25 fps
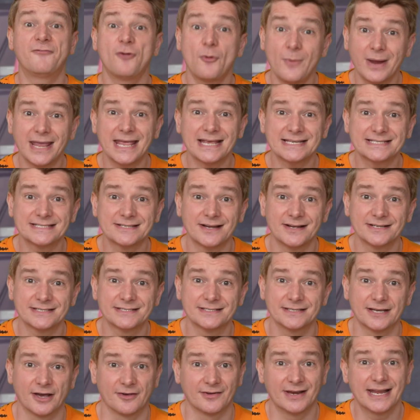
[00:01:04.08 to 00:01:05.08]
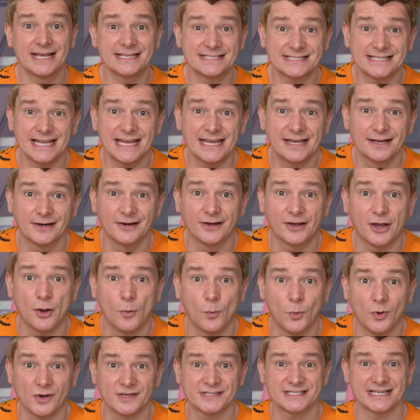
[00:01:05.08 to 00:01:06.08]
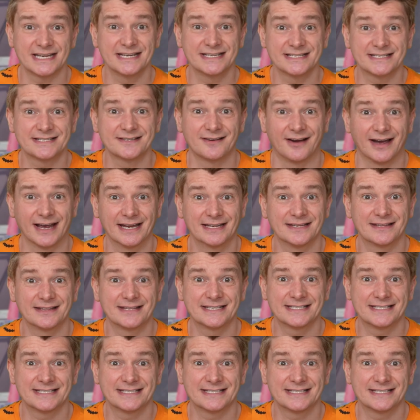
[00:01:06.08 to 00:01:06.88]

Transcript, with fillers: we get started though, let's take a look at what's inside this